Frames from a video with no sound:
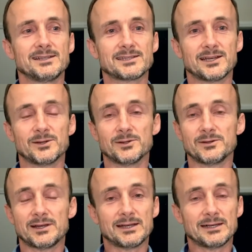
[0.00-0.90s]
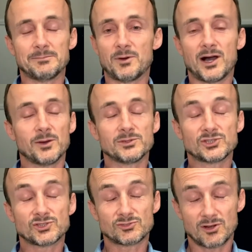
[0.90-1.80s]
So um, I would
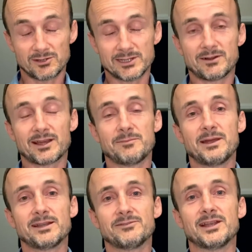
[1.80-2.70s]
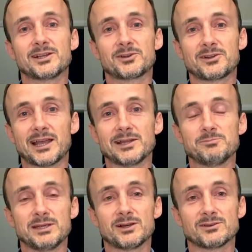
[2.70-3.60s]
strongly recommend Event Create
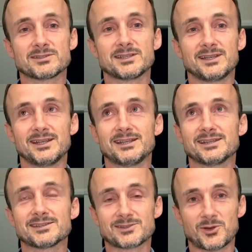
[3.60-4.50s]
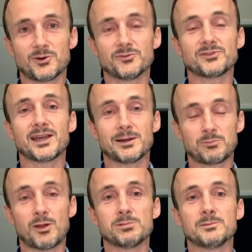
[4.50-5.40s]
because it has solved our
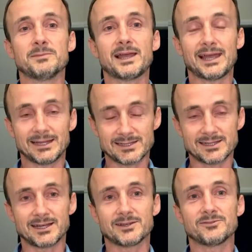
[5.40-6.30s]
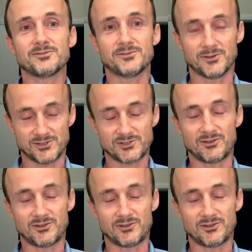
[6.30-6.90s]
problem hands down first